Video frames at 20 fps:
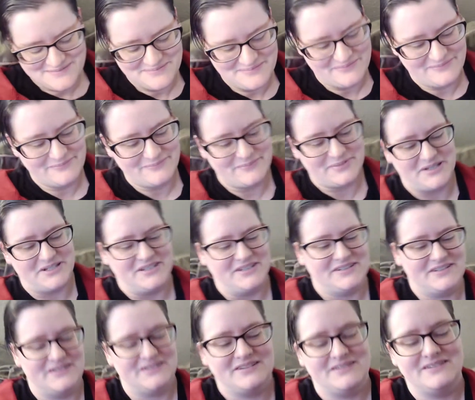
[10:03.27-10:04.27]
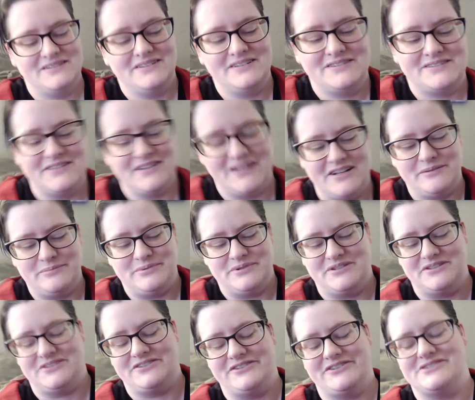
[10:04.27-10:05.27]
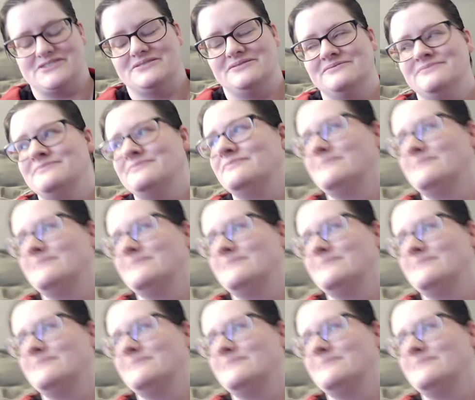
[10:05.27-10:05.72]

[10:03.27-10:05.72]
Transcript: But it's not a big deal.